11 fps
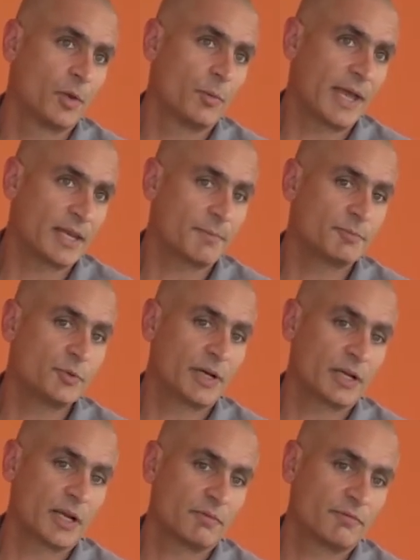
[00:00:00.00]
We end up doing
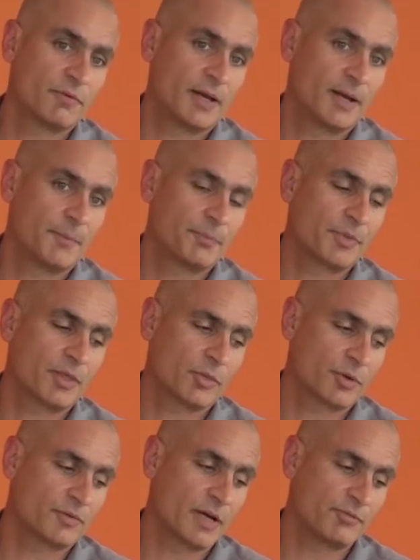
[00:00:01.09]
a lot of
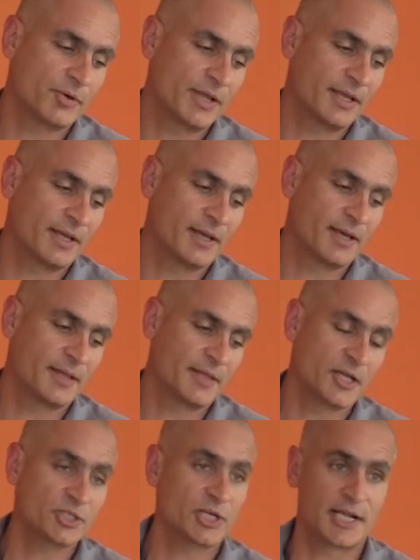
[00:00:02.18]
sort of covering the
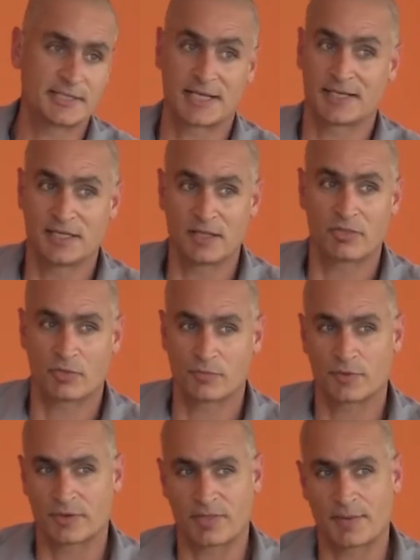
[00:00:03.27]
underlying techniques. So
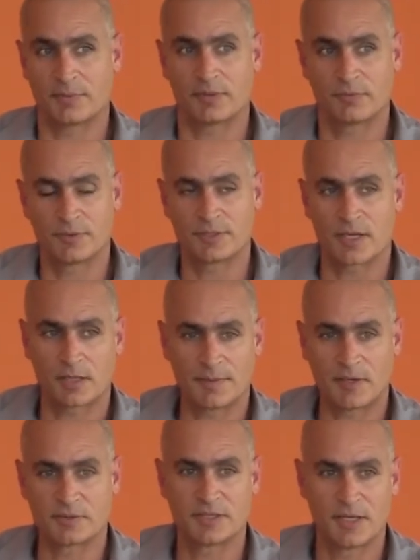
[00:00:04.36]
for example, if we talk
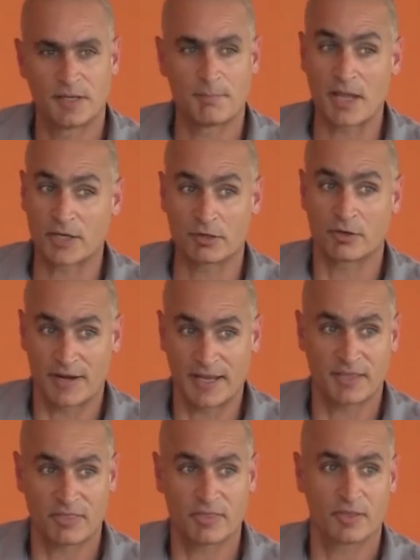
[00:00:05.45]
about
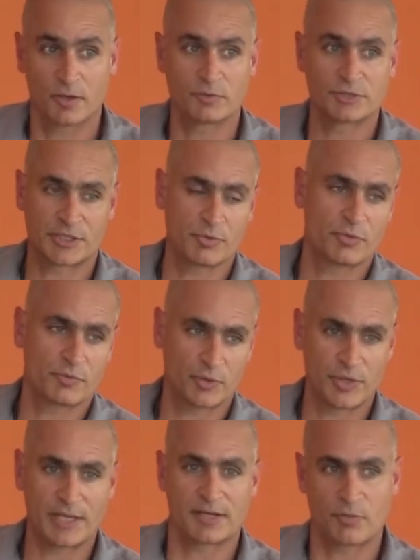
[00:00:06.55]
microarrays, which are used for
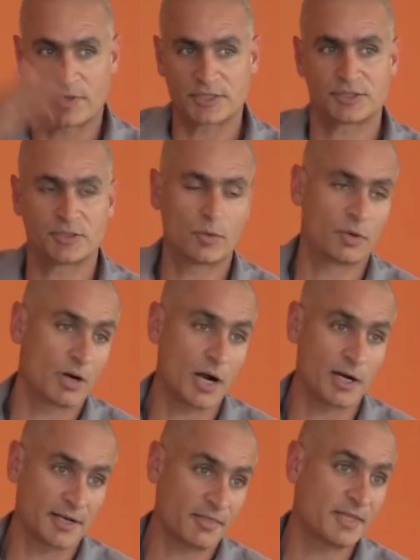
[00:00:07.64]
looking at expression, or
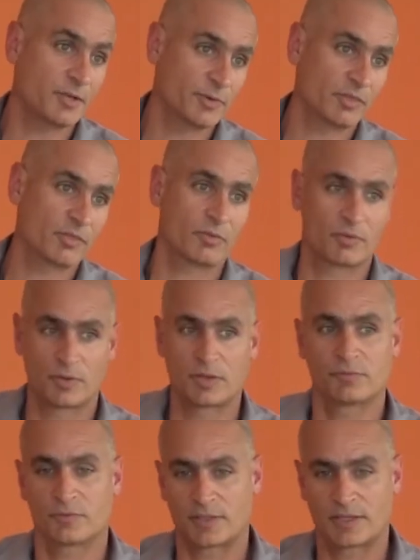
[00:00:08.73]
RNA sequence,
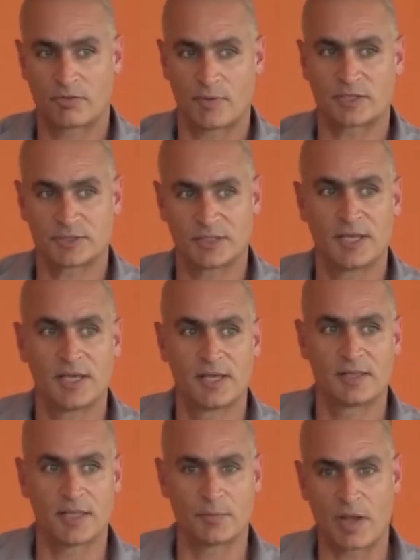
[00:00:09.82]
looking for expression,
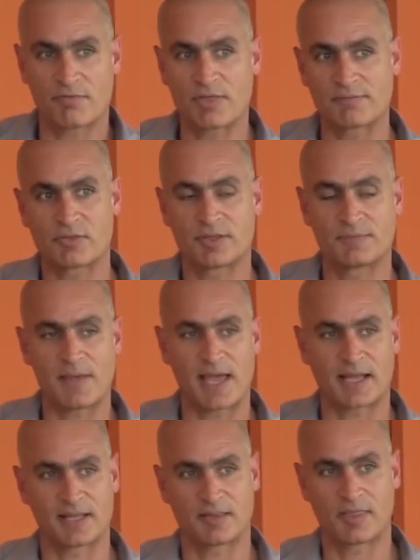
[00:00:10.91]
then we obviously have to sit
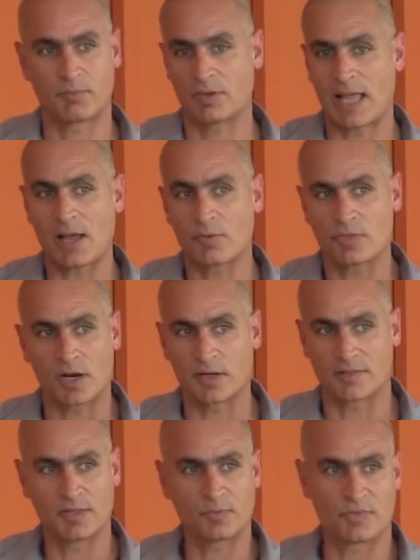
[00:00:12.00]
back and say, well, how is
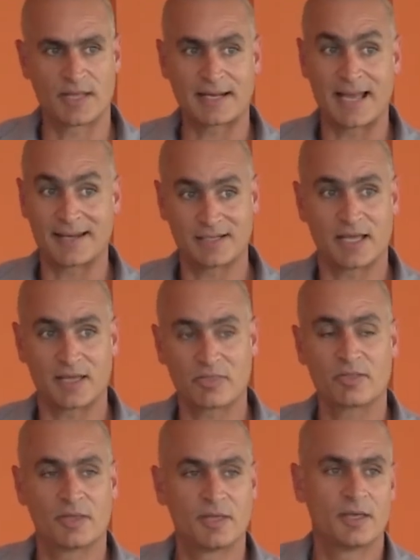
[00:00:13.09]
RNA sequence data analyzed?